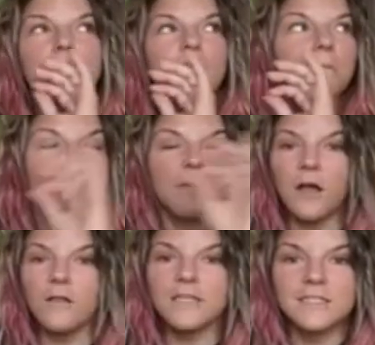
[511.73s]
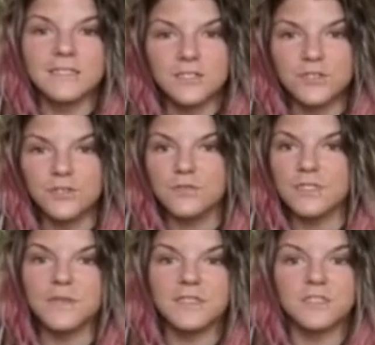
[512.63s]
maybe I'll listen to some
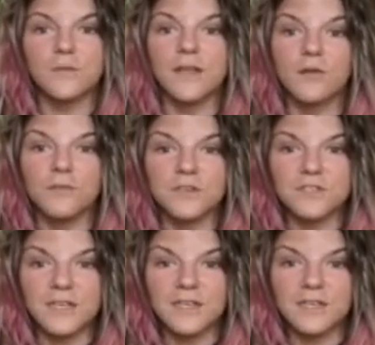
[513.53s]
instrumental music,